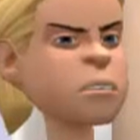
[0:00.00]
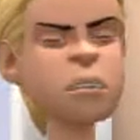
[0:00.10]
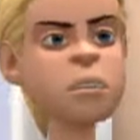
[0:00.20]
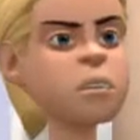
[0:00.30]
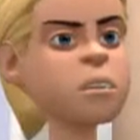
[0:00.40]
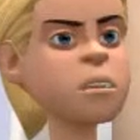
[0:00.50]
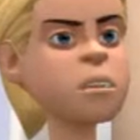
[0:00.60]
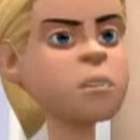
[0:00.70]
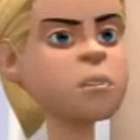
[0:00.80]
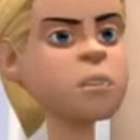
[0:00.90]
to do with
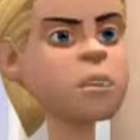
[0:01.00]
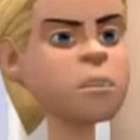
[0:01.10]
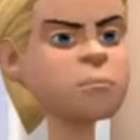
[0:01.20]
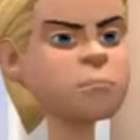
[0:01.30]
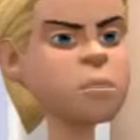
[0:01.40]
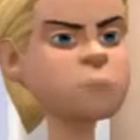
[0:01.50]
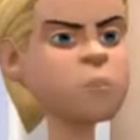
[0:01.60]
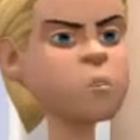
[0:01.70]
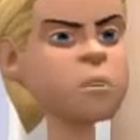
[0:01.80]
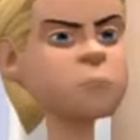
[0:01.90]
Scott. We broke up a
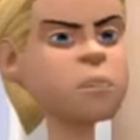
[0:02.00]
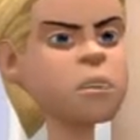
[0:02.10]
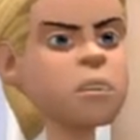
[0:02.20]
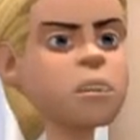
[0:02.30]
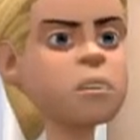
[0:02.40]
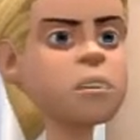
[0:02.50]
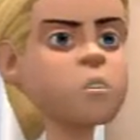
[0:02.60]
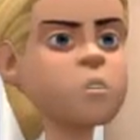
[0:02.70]
while ago.